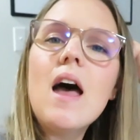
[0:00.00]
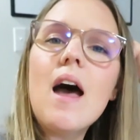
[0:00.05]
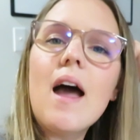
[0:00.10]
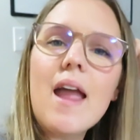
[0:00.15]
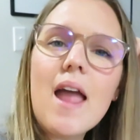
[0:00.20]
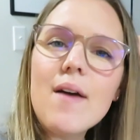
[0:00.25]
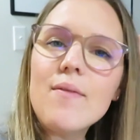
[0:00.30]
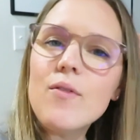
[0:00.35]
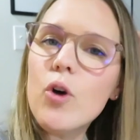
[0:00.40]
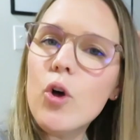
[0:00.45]

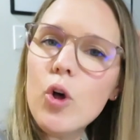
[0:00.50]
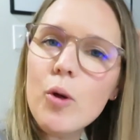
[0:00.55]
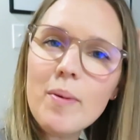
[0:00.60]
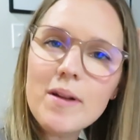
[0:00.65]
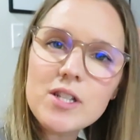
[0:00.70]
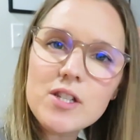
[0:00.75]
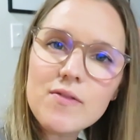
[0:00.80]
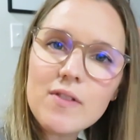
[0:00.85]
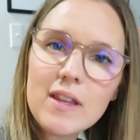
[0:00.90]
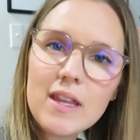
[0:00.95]
I have a whole
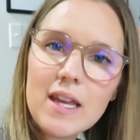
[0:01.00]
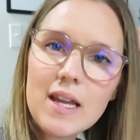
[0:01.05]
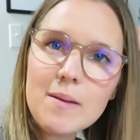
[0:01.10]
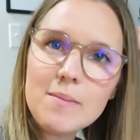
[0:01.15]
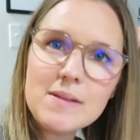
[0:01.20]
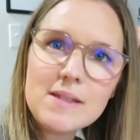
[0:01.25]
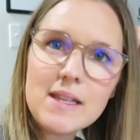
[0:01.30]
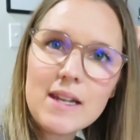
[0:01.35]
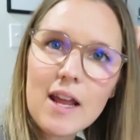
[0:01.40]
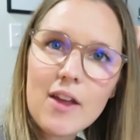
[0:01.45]
bunch of
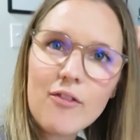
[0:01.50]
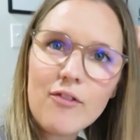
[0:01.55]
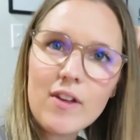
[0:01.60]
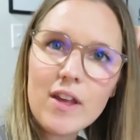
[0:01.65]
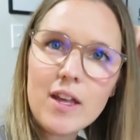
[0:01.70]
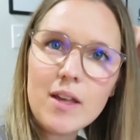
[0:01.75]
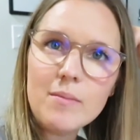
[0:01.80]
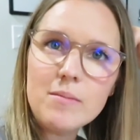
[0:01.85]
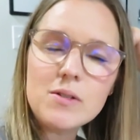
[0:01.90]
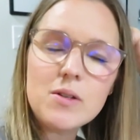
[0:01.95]
clips that I
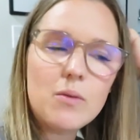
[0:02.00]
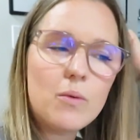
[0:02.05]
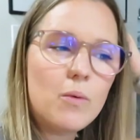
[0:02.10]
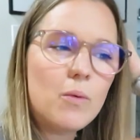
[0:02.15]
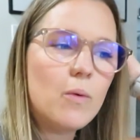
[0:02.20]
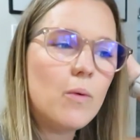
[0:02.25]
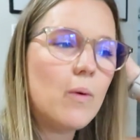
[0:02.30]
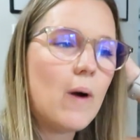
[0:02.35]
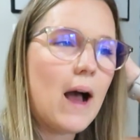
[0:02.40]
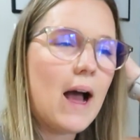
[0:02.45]
filmed
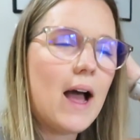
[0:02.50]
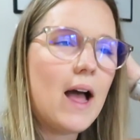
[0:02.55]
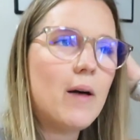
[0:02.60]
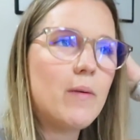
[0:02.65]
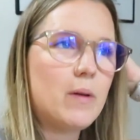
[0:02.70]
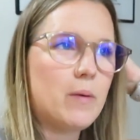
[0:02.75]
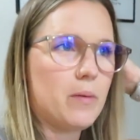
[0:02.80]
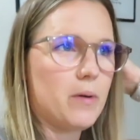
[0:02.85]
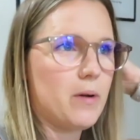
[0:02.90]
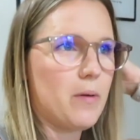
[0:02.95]

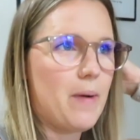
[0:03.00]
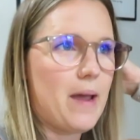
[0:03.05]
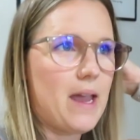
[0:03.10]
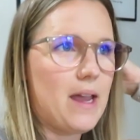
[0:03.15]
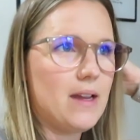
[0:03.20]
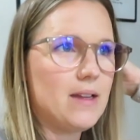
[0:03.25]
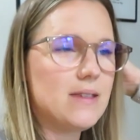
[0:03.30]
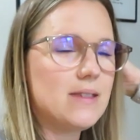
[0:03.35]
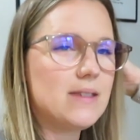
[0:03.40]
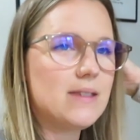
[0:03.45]
while we were
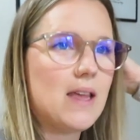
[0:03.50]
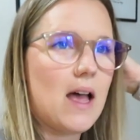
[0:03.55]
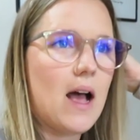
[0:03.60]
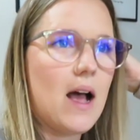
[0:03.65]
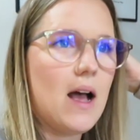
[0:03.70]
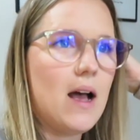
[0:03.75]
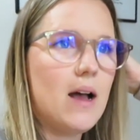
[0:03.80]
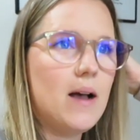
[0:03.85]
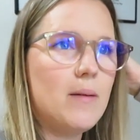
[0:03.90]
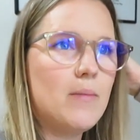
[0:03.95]
away.
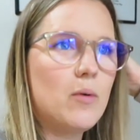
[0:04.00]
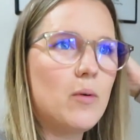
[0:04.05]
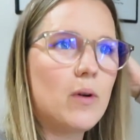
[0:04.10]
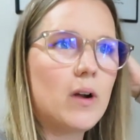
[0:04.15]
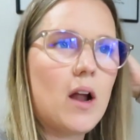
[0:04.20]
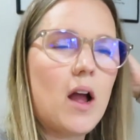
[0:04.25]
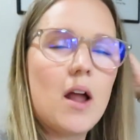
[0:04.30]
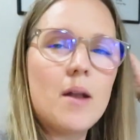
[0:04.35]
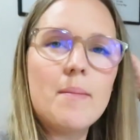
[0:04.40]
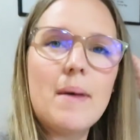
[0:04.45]
Some
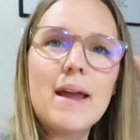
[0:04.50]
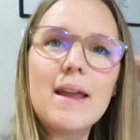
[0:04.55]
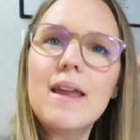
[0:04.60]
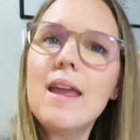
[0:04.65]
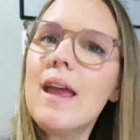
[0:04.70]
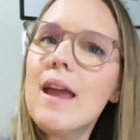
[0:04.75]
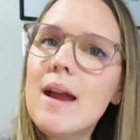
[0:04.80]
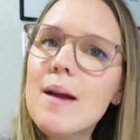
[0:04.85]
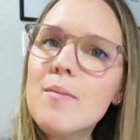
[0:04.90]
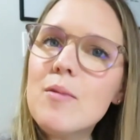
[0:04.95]
were on my
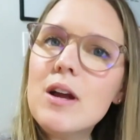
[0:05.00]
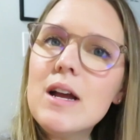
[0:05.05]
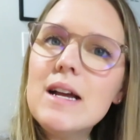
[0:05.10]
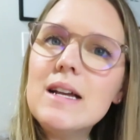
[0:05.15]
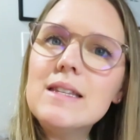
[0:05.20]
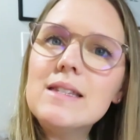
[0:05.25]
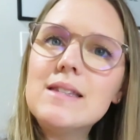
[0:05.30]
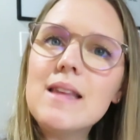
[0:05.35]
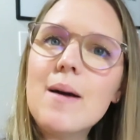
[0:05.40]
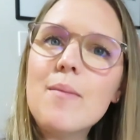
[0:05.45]

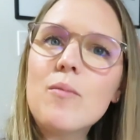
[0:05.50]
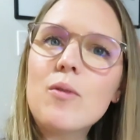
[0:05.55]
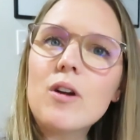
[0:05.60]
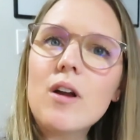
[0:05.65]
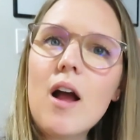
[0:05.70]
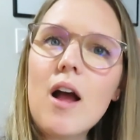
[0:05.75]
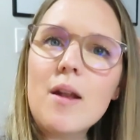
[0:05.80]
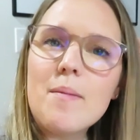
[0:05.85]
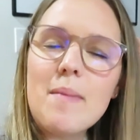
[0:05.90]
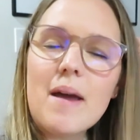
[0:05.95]
camera, some
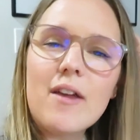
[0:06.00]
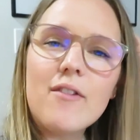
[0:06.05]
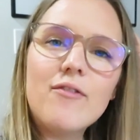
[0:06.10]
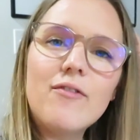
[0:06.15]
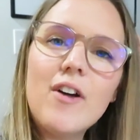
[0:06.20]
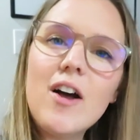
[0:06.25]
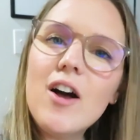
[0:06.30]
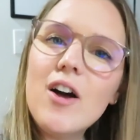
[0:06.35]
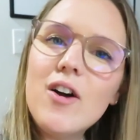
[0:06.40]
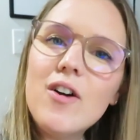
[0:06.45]
were on my
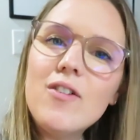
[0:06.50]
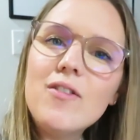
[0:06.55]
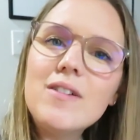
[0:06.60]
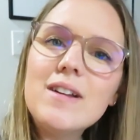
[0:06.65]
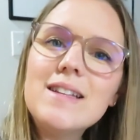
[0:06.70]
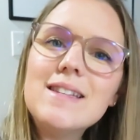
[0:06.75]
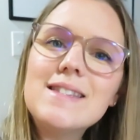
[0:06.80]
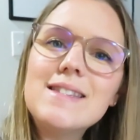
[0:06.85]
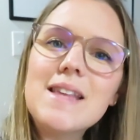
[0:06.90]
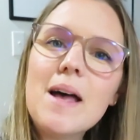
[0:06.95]

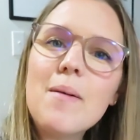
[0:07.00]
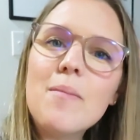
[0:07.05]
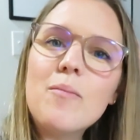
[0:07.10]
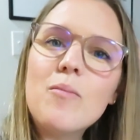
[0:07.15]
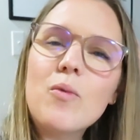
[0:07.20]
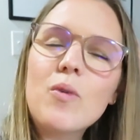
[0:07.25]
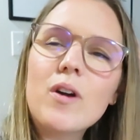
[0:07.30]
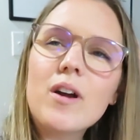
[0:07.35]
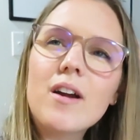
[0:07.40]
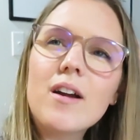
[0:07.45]
phone,
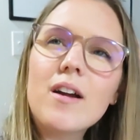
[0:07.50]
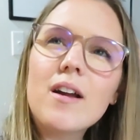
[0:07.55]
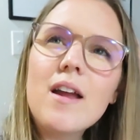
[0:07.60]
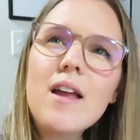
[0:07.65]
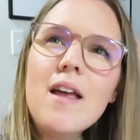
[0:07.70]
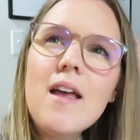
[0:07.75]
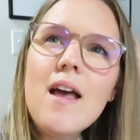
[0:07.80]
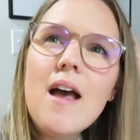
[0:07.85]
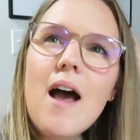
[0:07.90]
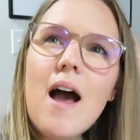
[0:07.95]
some were,
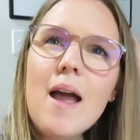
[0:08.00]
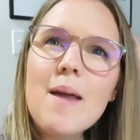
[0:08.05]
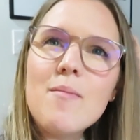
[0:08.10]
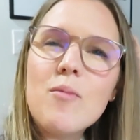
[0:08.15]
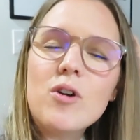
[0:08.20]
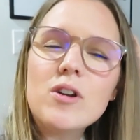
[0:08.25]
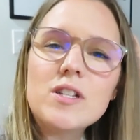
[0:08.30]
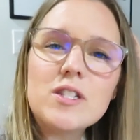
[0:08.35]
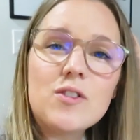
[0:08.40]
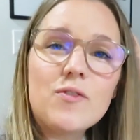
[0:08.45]
I
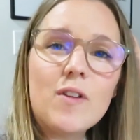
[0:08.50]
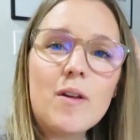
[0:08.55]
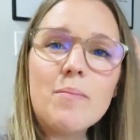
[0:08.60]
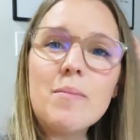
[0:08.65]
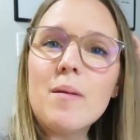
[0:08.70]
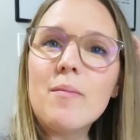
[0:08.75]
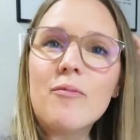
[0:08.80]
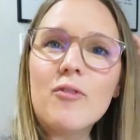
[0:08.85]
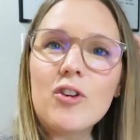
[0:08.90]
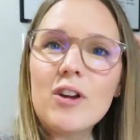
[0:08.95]
more just
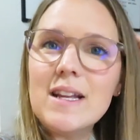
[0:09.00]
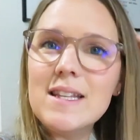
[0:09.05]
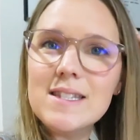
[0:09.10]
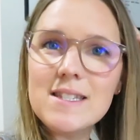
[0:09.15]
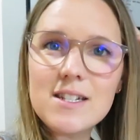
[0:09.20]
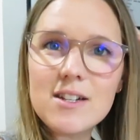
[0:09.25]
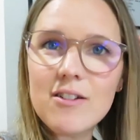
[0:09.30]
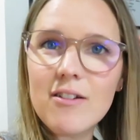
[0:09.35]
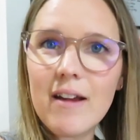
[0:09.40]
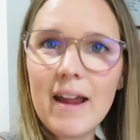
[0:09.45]
filmed them for
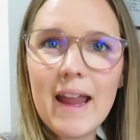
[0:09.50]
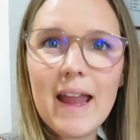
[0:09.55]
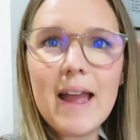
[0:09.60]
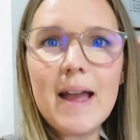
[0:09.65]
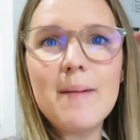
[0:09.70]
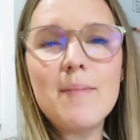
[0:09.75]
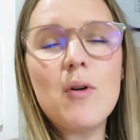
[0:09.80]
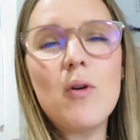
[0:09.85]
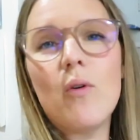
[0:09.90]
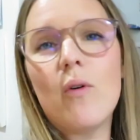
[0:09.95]

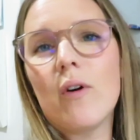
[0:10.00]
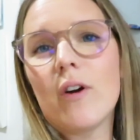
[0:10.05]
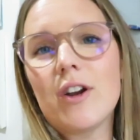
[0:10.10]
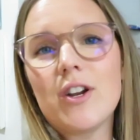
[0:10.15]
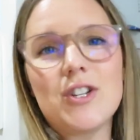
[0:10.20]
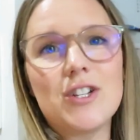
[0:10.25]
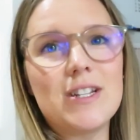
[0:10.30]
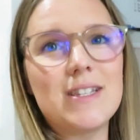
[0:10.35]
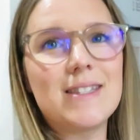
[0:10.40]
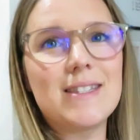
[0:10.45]
Instagram
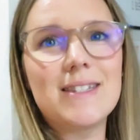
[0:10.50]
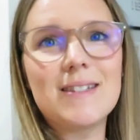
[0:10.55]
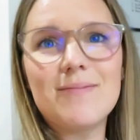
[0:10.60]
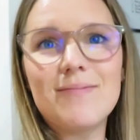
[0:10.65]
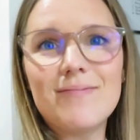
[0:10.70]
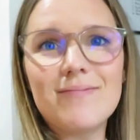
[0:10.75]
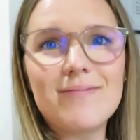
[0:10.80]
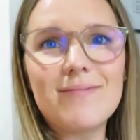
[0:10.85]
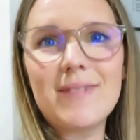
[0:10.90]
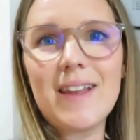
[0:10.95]
or just
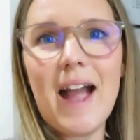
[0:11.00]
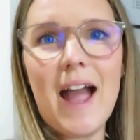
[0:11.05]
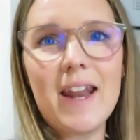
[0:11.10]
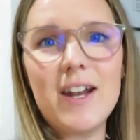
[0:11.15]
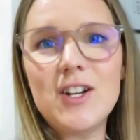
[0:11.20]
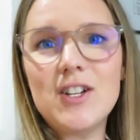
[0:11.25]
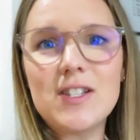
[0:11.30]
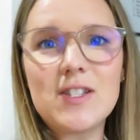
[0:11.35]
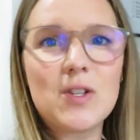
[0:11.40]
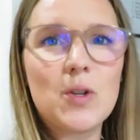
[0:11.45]

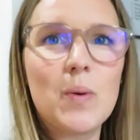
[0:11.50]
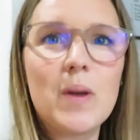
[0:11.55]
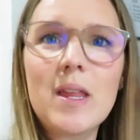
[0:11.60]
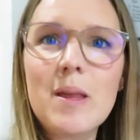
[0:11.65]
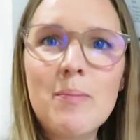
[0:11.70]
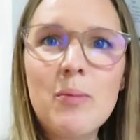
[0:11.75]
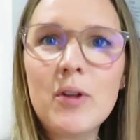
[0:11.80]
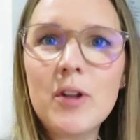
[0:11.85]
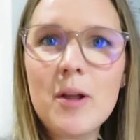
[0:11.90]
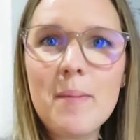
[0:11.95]
kind of just
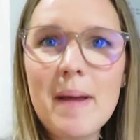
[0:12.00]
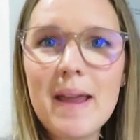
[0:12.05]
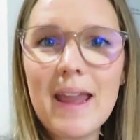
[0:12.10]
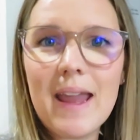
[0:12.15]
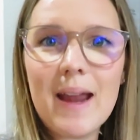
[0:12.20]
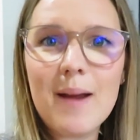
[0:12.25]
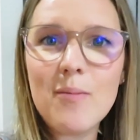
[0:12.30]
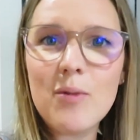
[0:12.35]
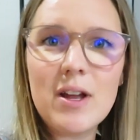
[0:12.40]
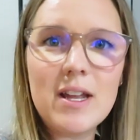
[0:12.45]
quickly pulled up my
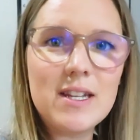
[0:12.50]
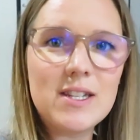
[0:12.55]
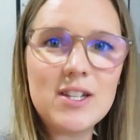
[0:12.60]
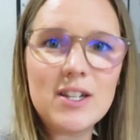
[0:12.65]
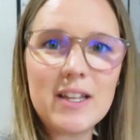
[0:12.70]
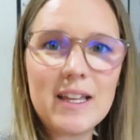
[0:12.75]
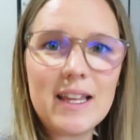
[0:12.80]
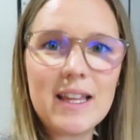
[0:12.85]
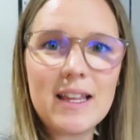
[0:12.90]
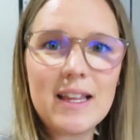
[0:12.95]
camera and
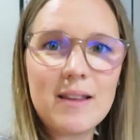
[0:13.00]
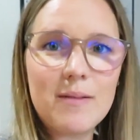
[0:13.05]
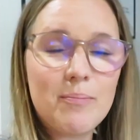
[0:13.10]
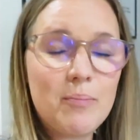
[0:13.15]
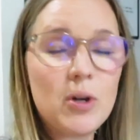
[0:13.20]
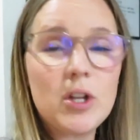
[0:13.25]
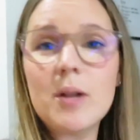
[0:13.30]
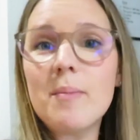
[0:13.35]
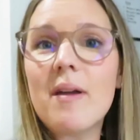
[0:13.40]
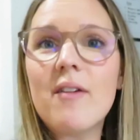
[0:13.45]
took a,
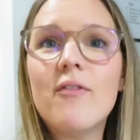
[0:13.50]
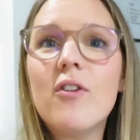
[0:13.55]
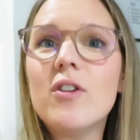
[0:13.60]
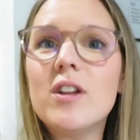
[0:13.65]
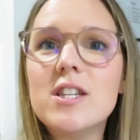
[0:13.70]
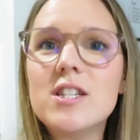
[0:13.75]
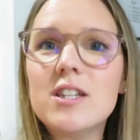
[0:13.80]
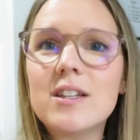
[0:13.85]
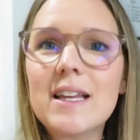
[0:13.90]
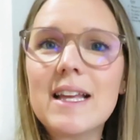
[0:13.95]
pulled up my
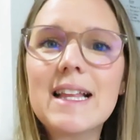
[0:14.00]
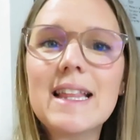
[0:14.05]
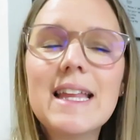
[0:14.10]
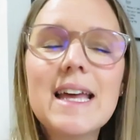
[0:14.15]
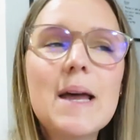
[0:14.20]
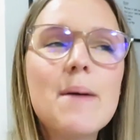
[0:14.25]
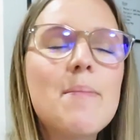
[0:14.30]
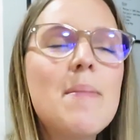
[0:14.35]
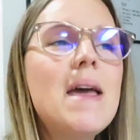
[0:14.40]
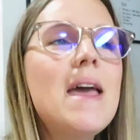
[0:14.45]
phone and took a
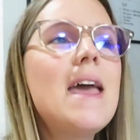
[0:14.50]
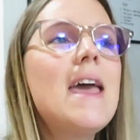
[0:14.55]
clip,